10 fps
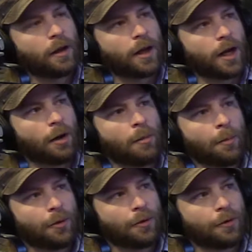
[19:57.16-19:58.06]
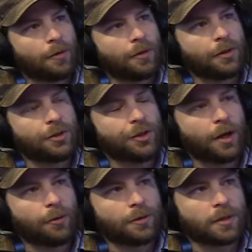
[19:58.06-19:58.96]
And I remember the
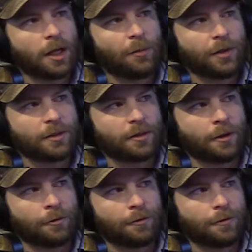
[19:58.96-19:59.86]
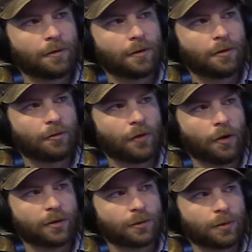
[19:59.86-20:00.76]
general sentiment of
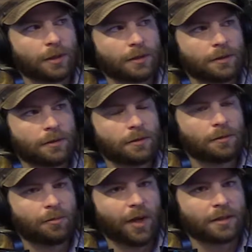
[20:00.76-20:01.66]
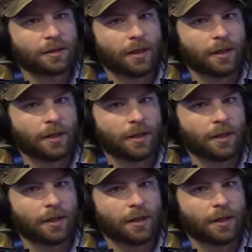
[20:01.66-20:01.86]
folks was basically